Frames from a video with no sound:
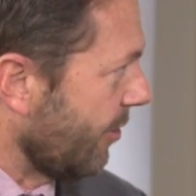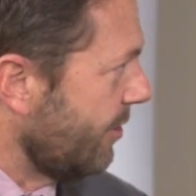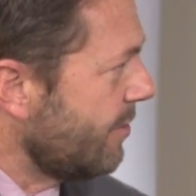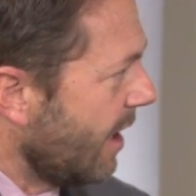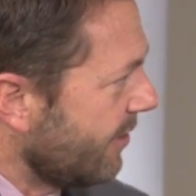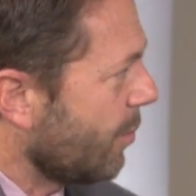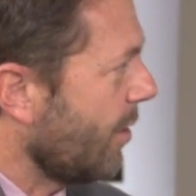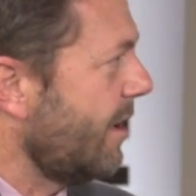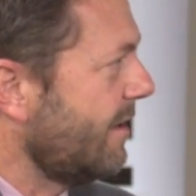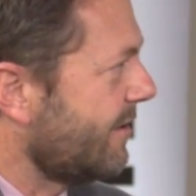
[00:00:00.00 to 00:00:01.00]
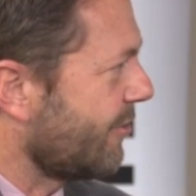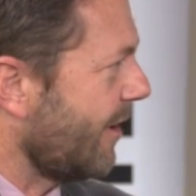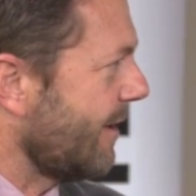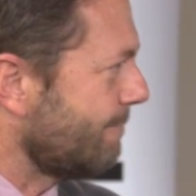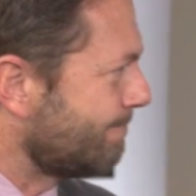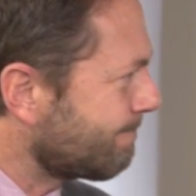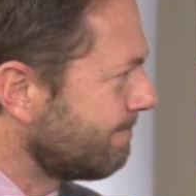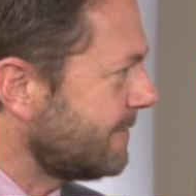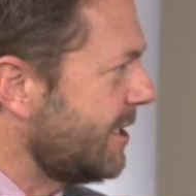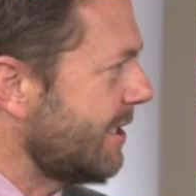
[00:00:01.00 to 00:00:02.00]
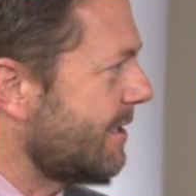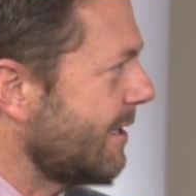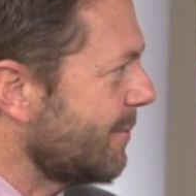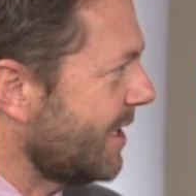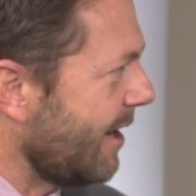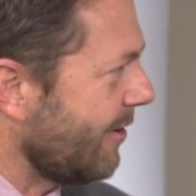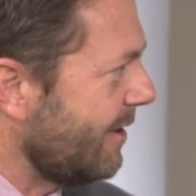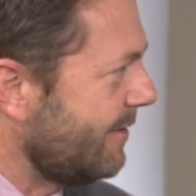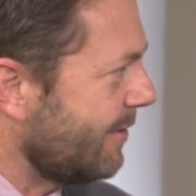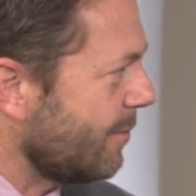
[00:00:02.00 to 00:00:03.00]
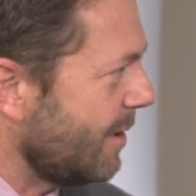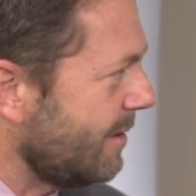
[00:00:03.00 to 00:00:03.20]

Are you guys working to try to get them to carry these as well?